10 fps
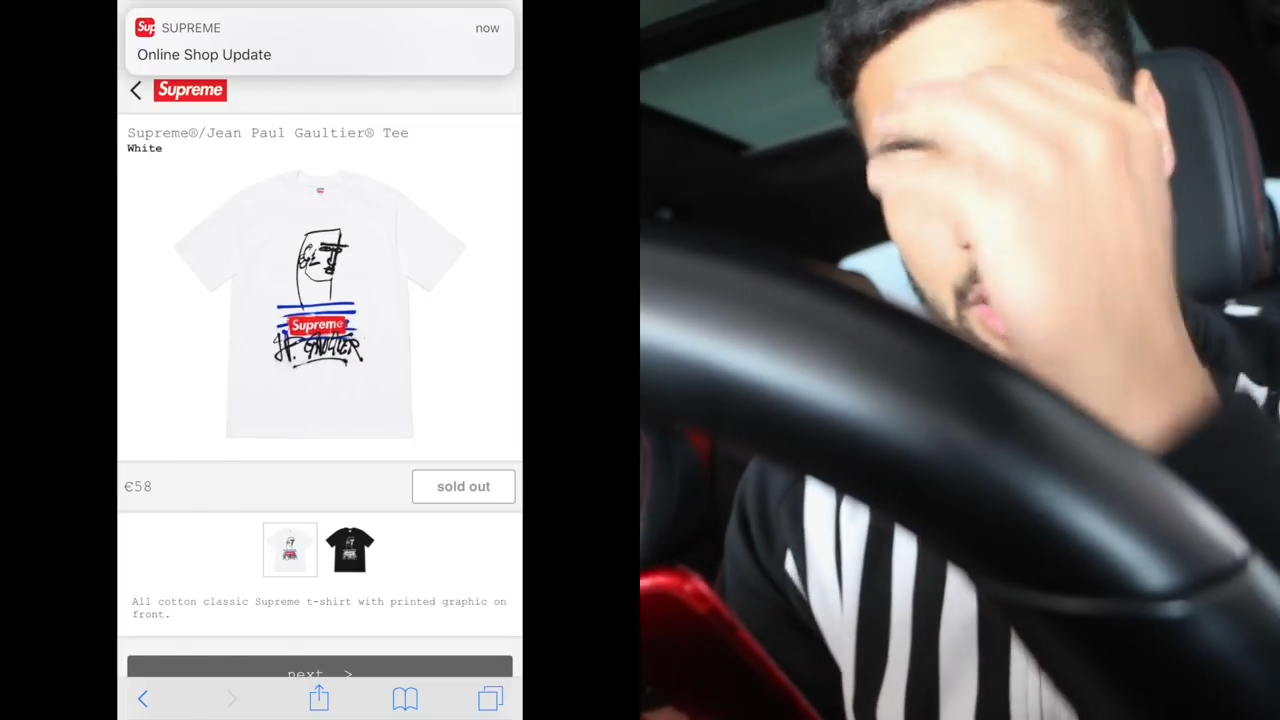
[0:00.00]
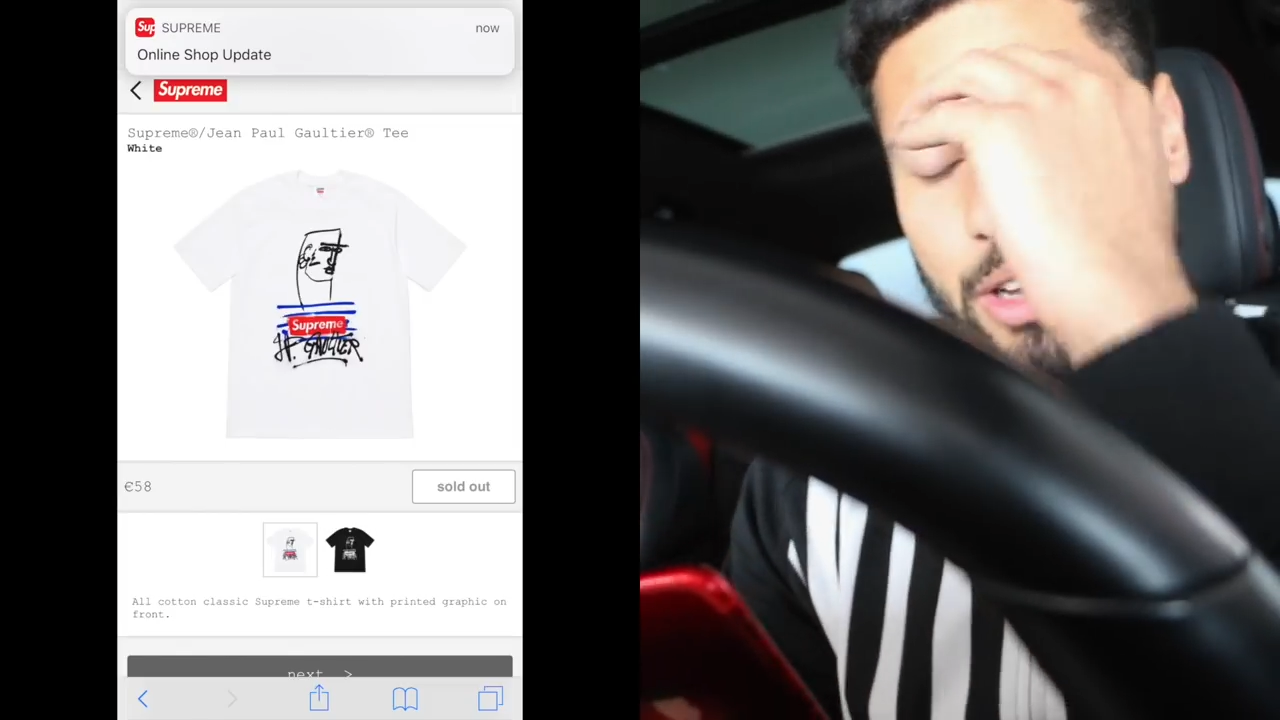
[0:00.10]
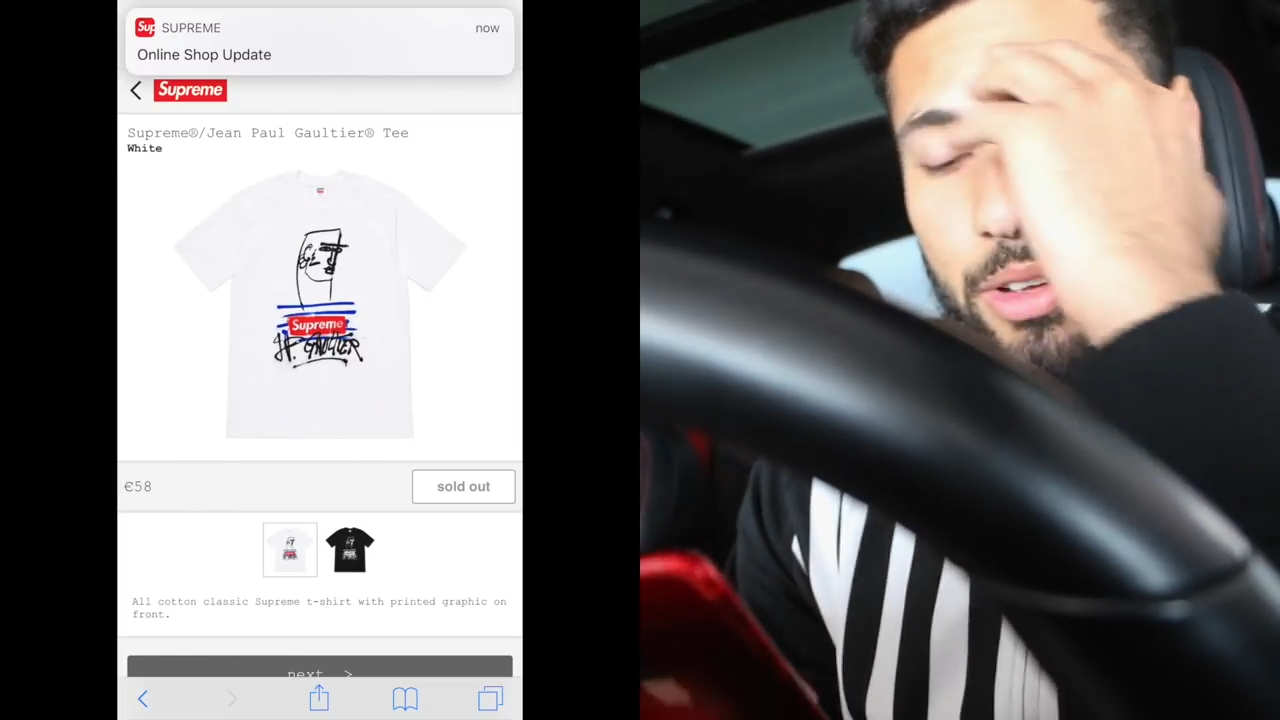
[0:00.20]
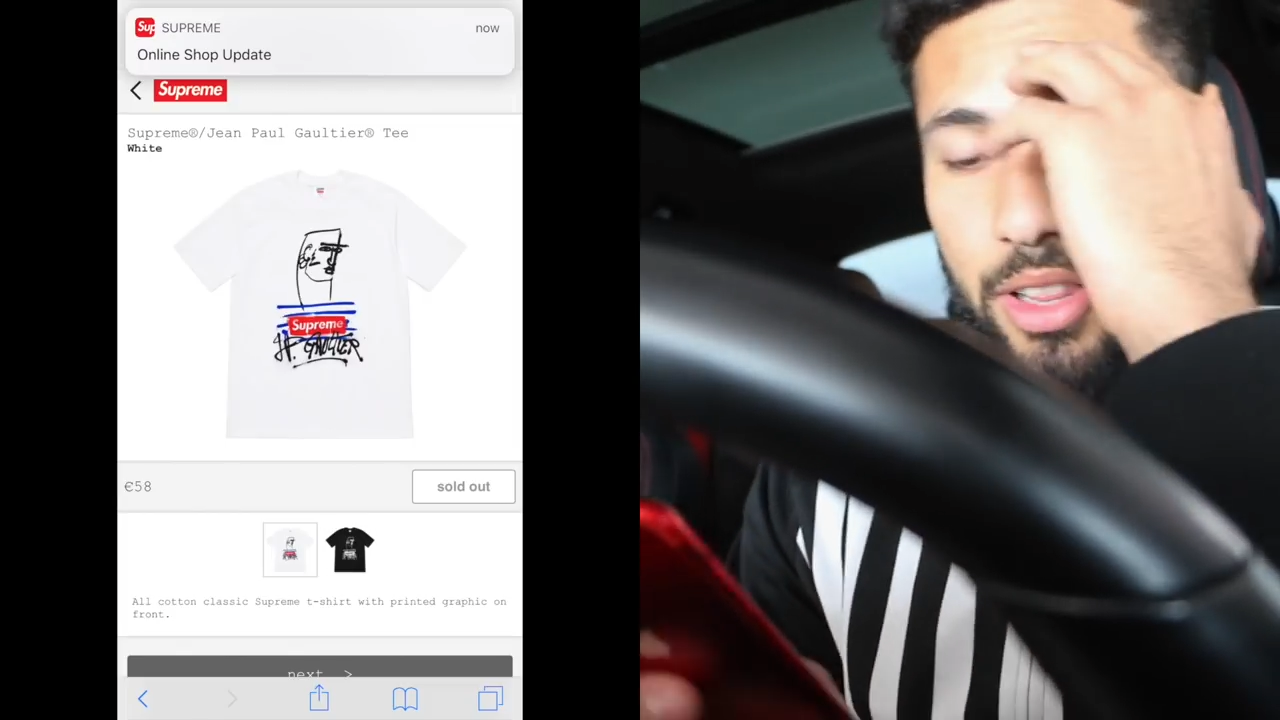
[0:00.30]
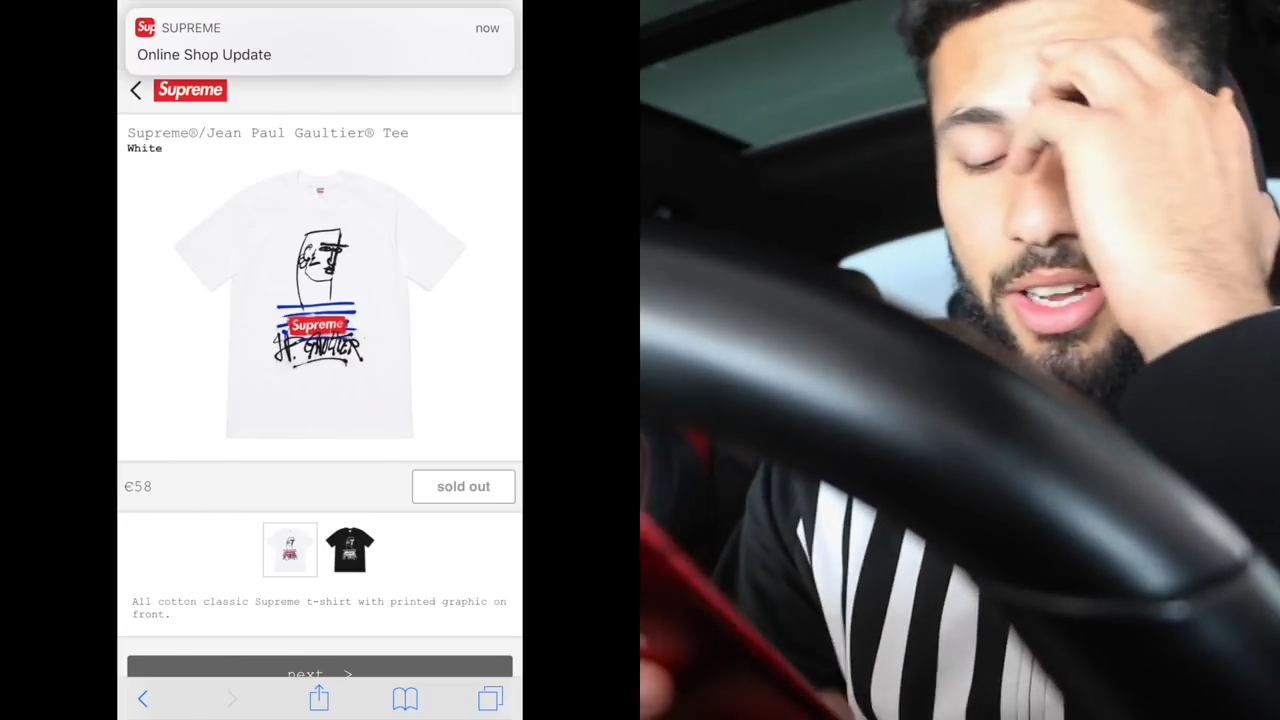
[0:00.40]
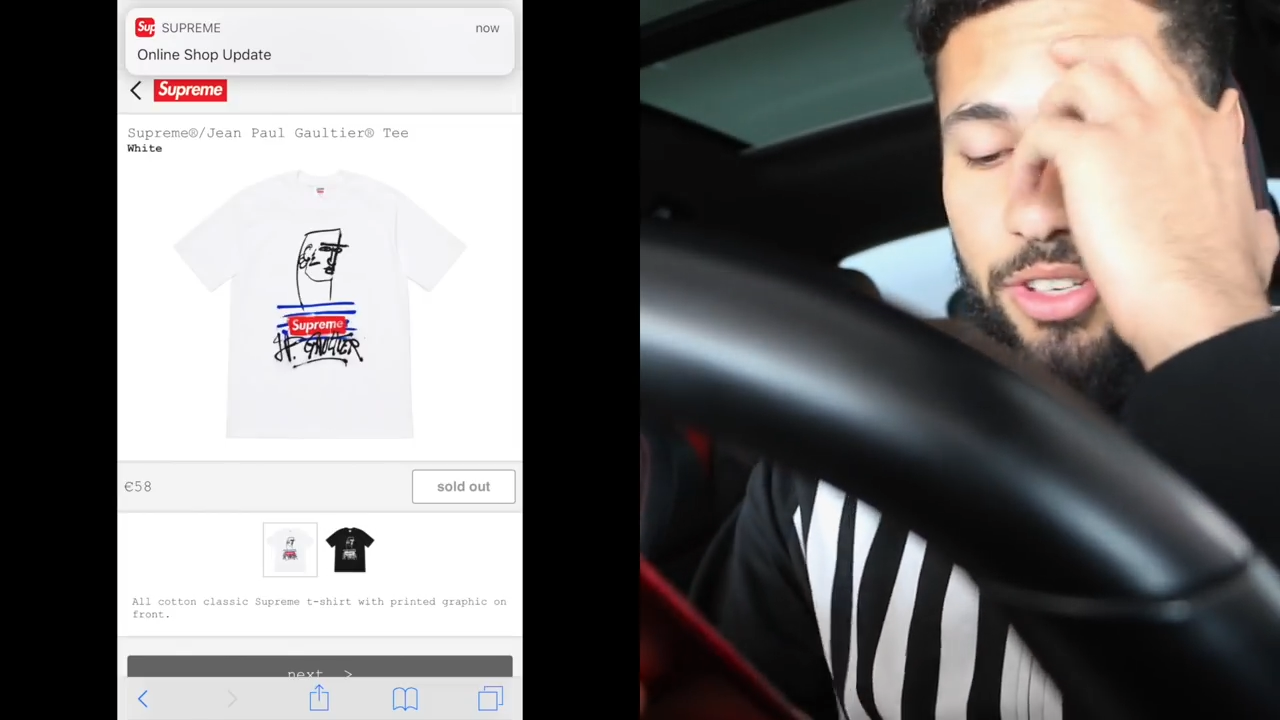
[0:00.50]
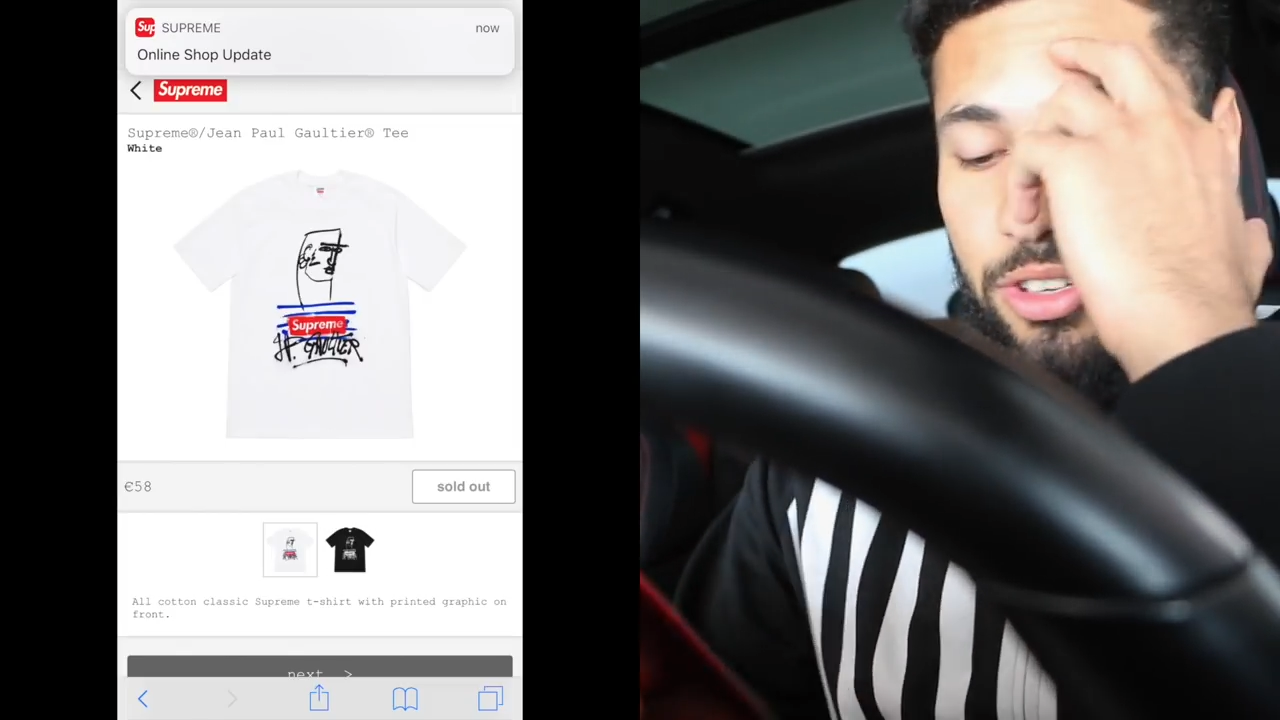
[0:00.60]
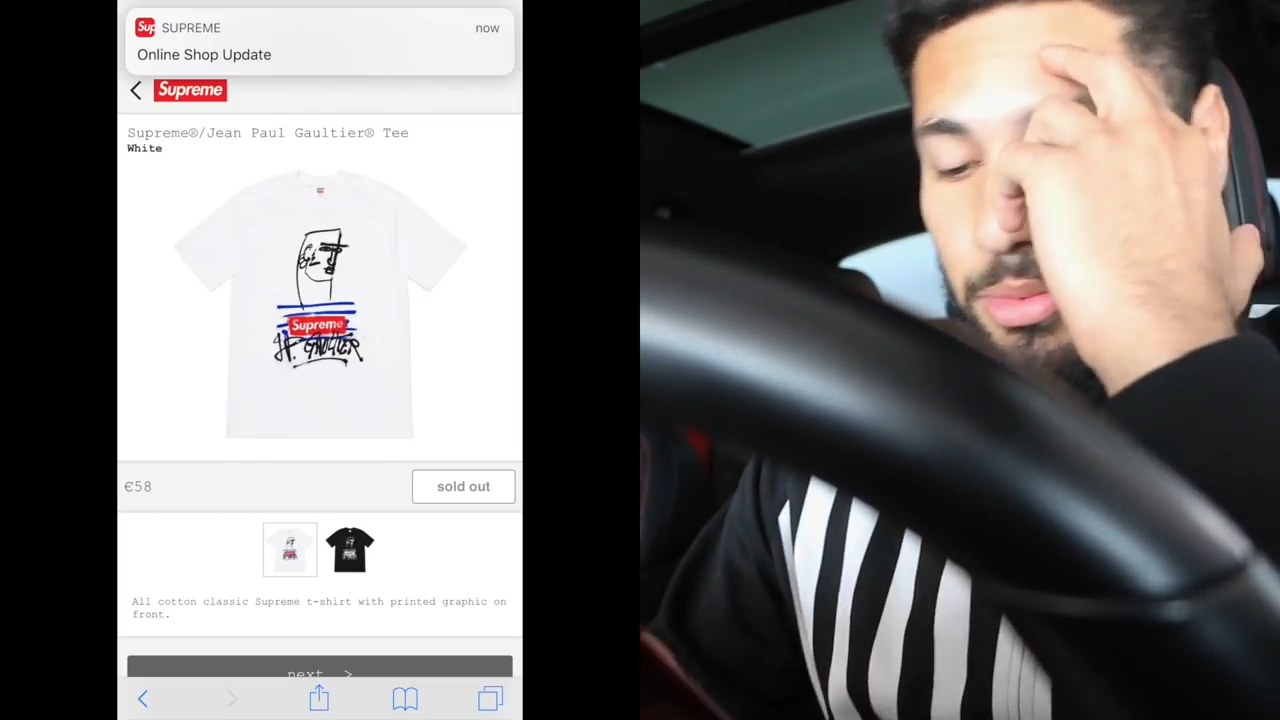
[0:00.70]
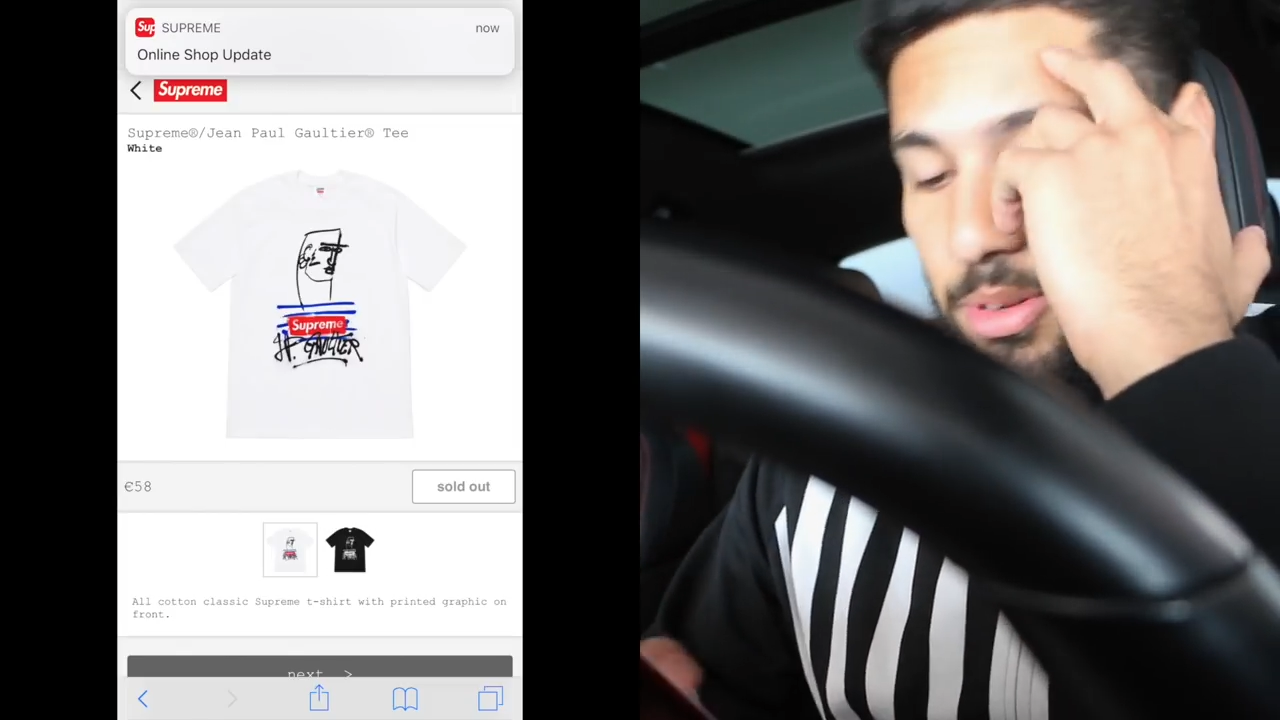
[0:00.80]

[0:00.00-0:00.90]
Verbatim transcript: online shop